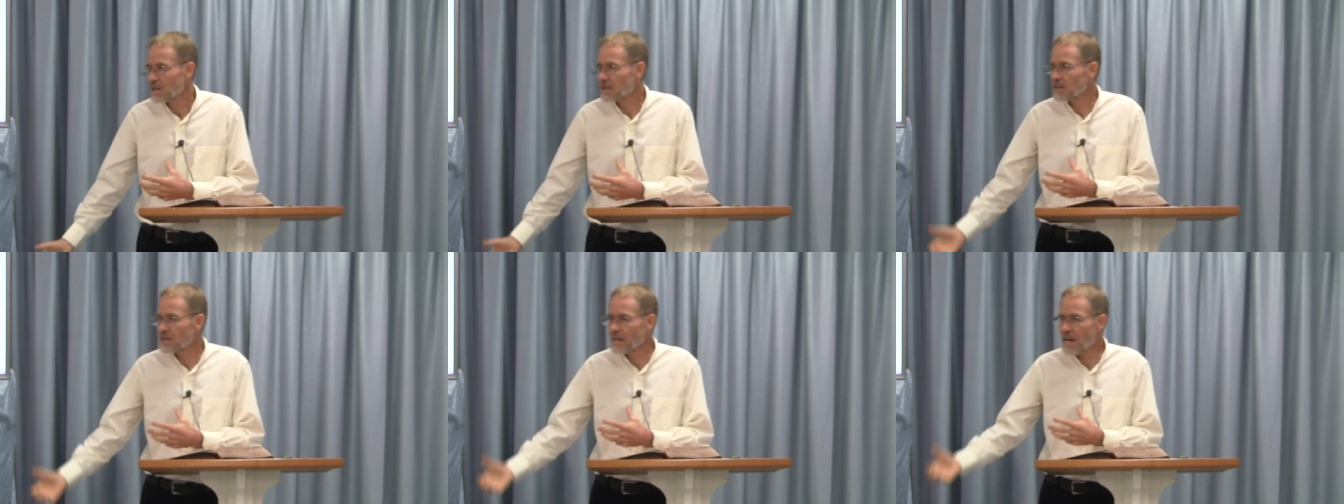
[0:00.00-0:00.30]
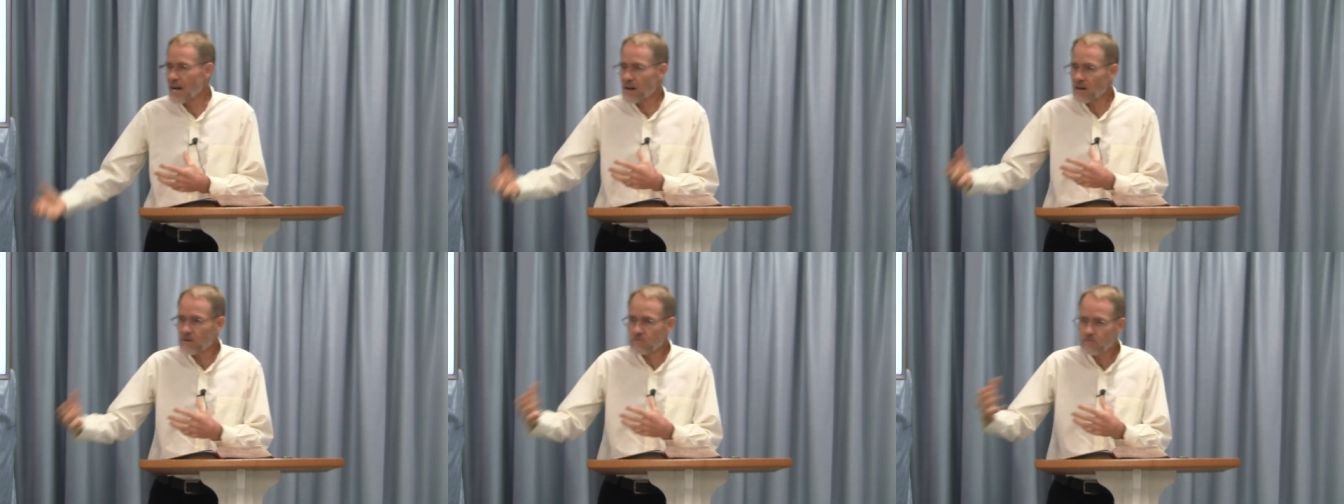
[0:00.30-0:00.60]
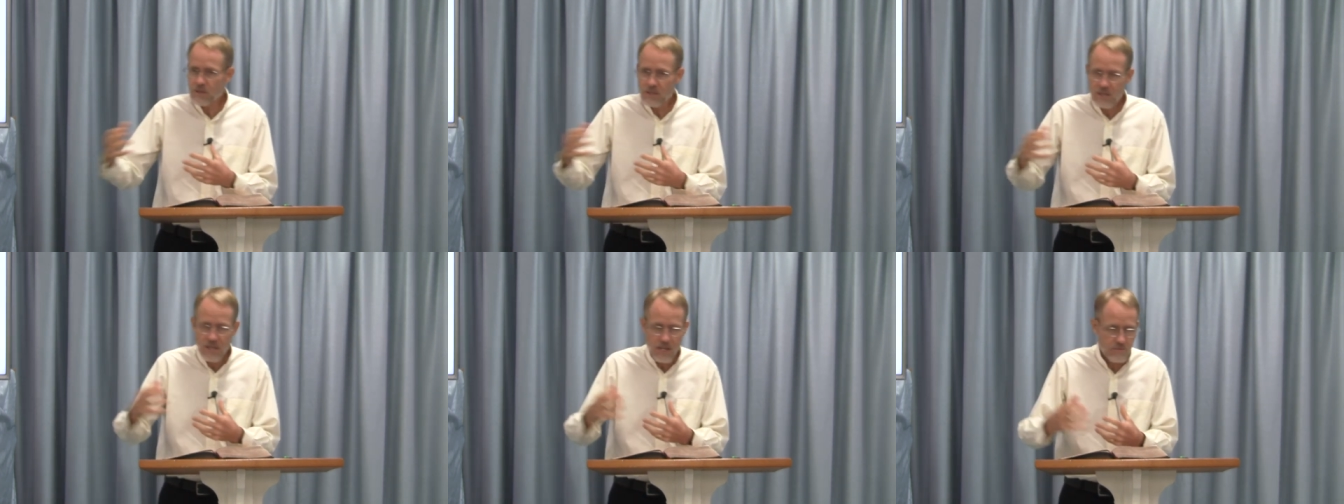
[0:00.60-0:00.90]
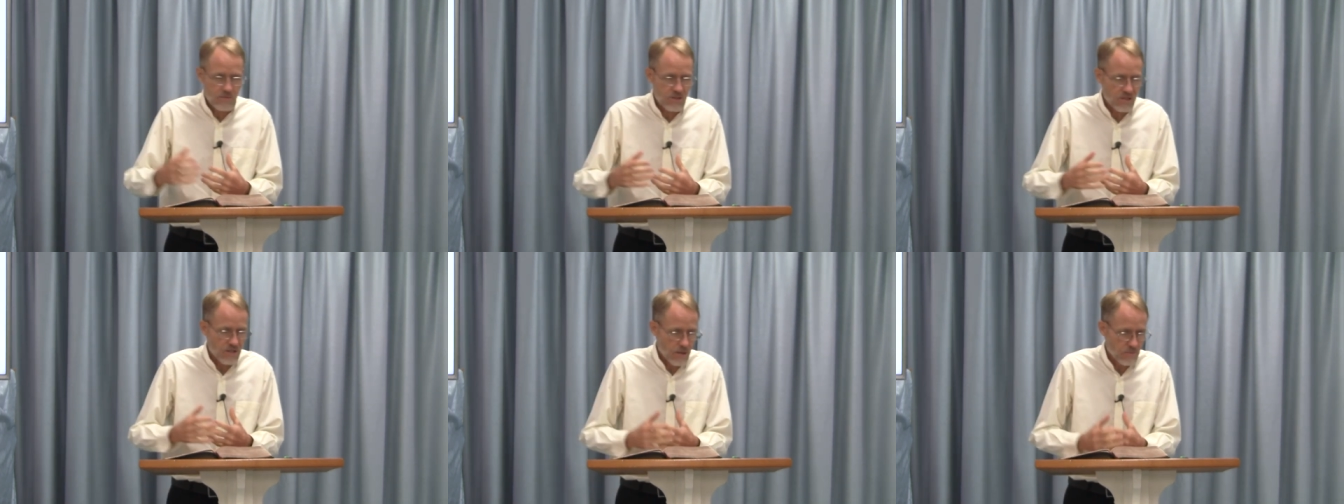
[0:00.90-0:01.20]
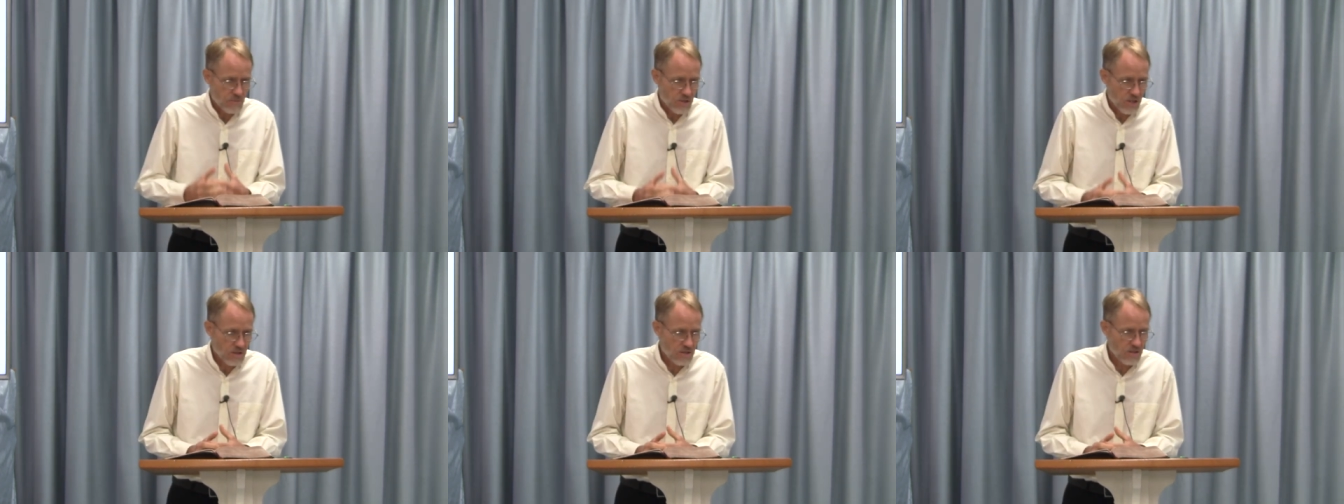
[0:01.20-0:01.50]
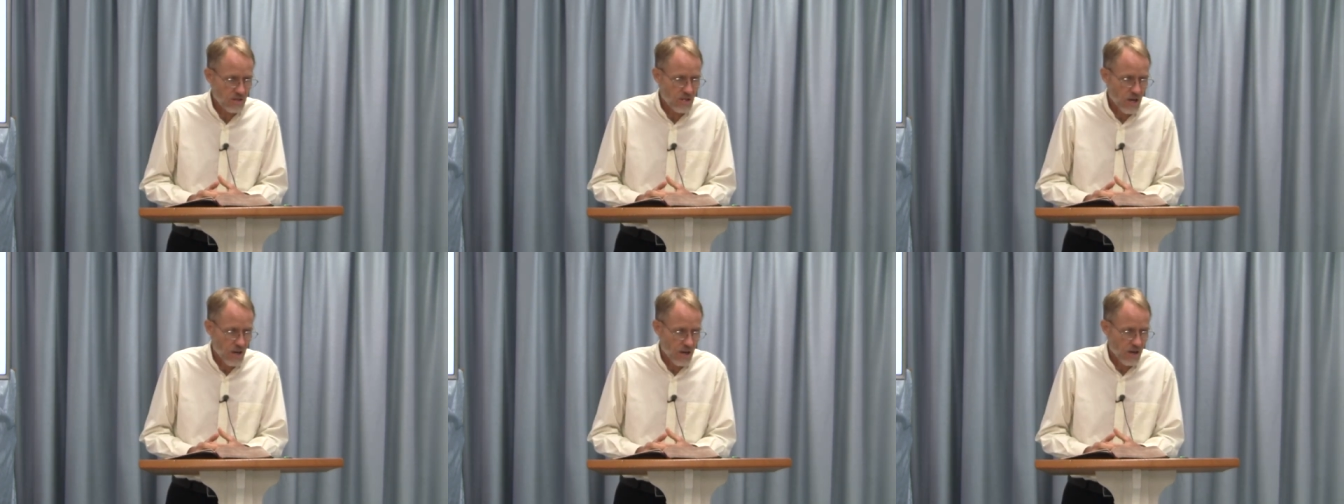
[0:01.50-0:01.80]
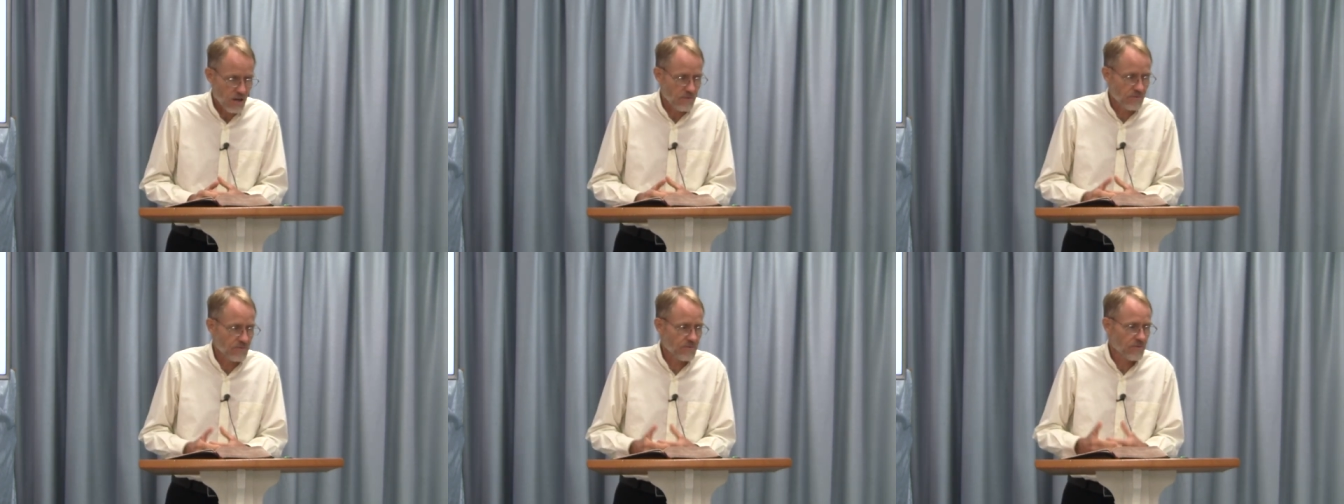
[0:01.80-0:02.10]
now became subjects
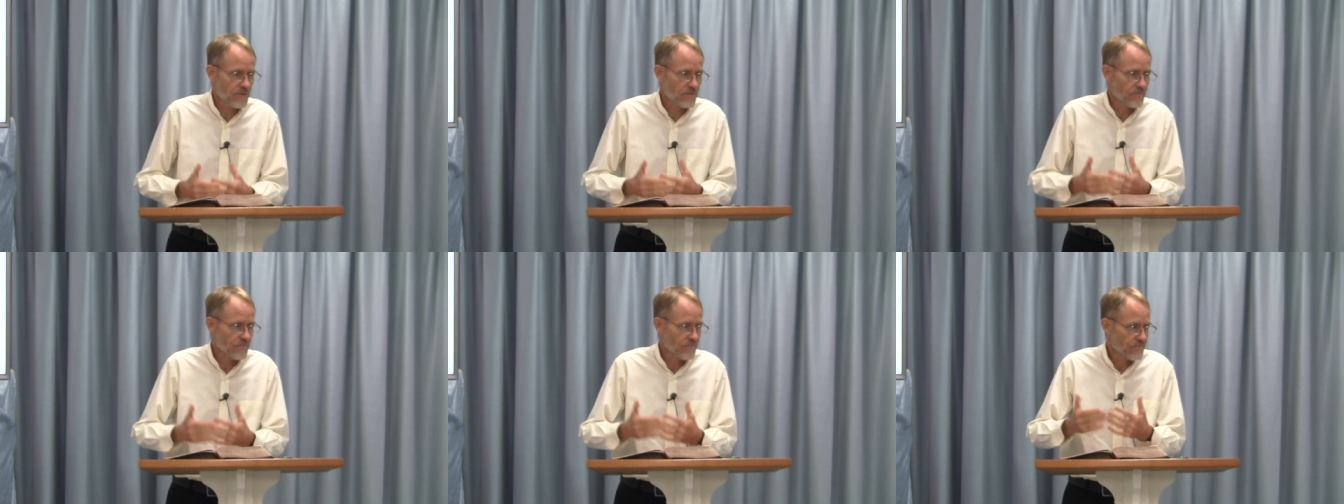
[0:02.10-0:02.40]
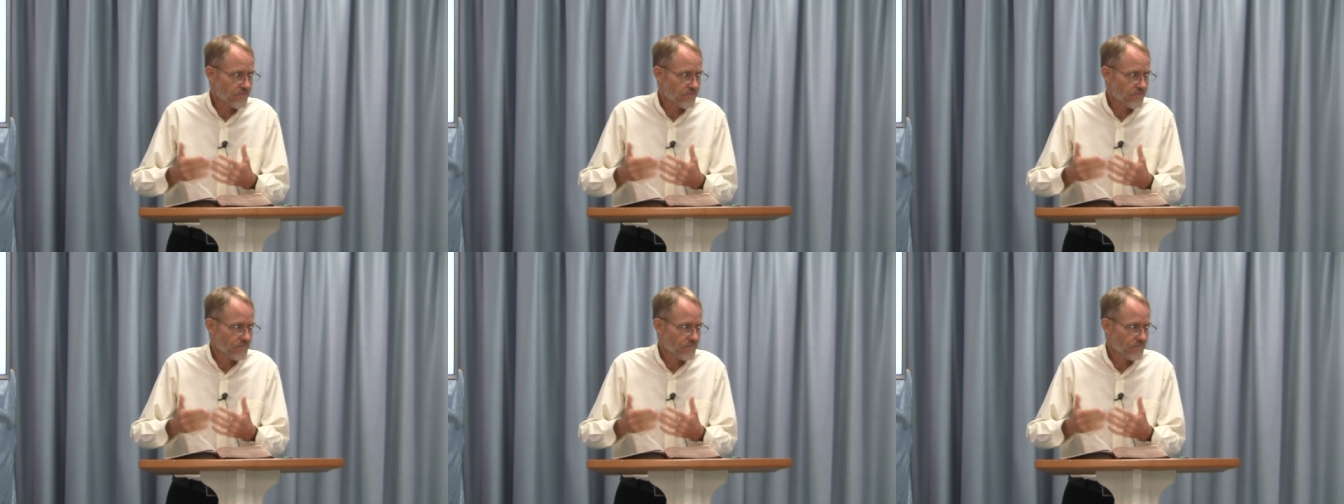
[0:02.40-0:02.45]
of,